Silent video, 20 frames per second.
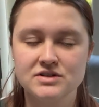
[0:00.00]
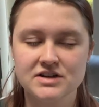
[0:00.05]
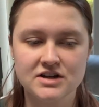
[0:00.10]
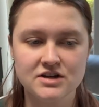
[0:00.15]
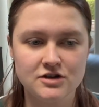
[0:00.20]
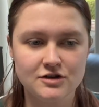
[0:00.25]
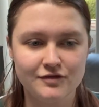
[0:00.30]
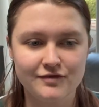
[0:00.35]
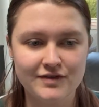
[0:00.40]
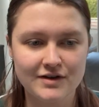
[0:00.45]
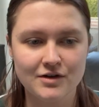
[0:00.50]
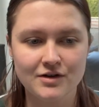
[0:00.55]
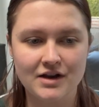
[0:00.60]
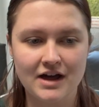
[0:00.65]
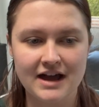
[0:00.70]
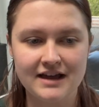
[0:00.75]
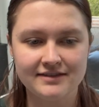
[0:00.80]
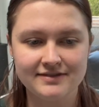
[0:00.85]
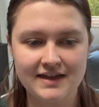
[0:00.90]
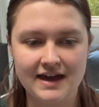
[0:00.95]
and you feel
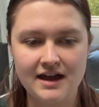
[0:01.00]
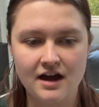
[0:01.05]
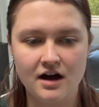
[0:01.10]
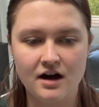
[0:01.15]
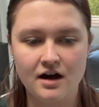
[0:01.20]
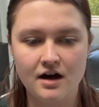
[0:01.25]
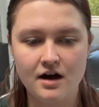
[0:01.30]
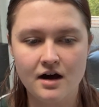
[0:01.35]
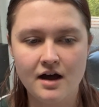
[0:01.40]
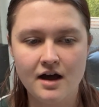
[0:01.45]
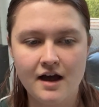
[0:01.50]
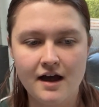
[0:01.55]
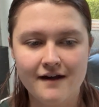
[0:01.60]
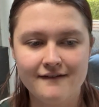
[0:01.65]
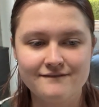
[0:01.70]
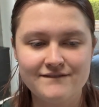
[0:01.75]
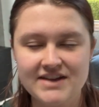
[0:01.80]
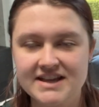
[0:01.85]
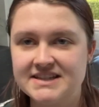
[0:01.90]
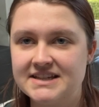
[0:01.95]
like they are
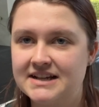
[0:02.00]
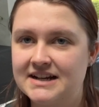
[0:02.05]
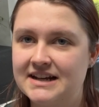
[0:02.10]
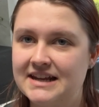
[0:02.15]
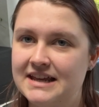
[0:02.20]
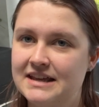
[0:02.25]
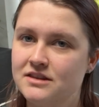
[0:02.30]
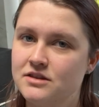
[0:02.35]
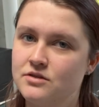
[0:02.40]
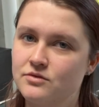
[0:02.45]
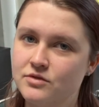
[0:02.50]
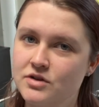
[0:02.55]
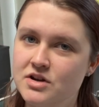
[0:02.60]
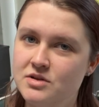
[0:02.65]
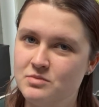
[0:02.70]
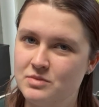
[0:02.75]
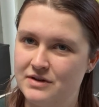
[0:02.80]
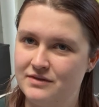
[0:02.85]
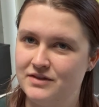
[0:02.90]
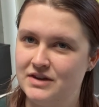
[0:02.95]
physically in the room
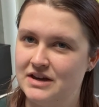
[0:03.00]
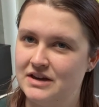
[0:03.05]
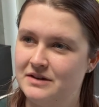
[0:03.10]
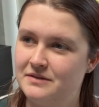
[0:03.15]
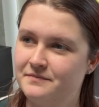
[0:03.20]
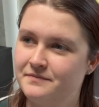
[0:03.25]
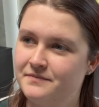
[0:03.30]
with you.